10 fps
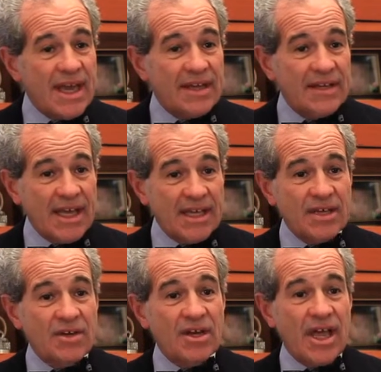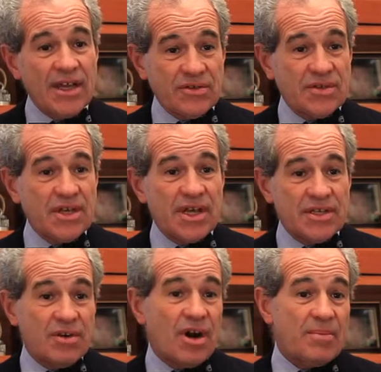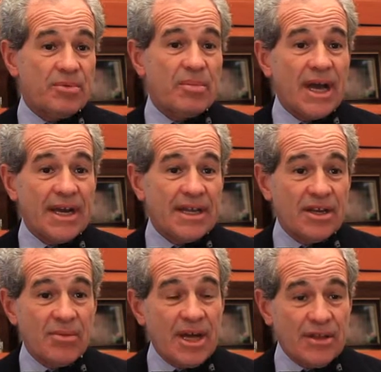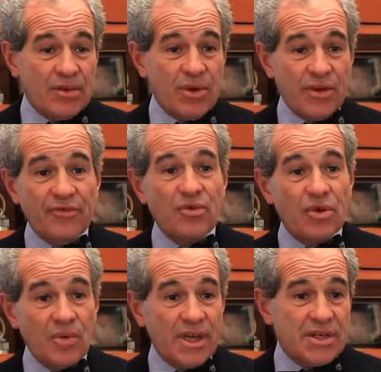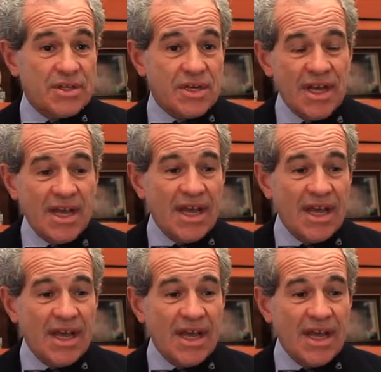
and they can exercise their upper body in about 3 to 4 weeks.